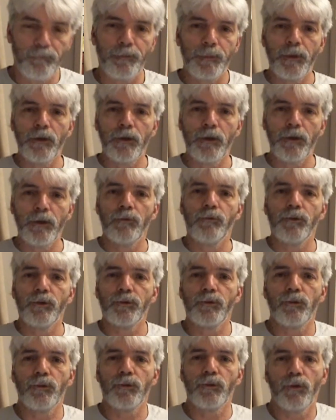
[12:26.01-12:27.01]
likely
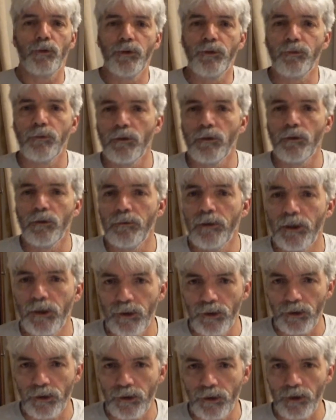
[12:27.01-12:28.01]
spoke
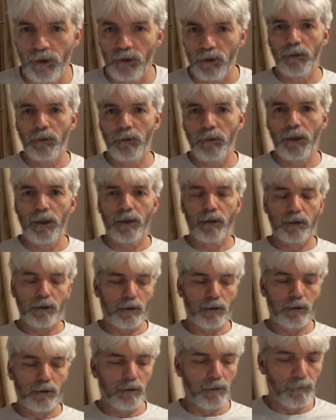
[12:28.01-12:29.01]
Aramaic, and
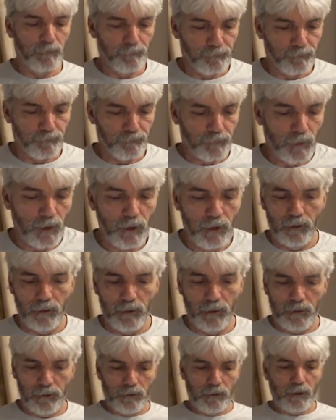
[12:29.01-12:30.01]

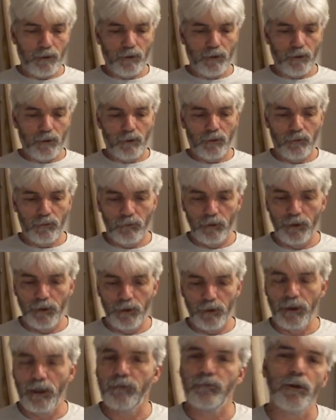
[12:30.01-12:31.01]
the first stories were
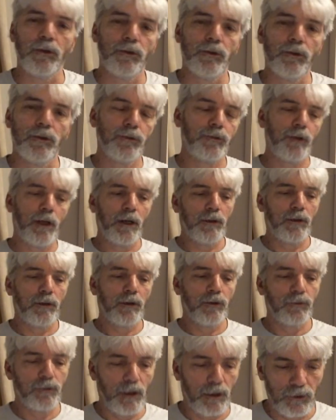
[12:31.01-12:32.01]
written in
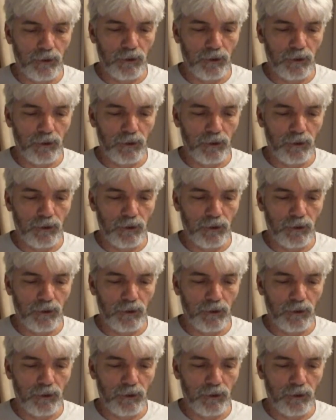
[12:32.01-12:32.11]
Aramaic.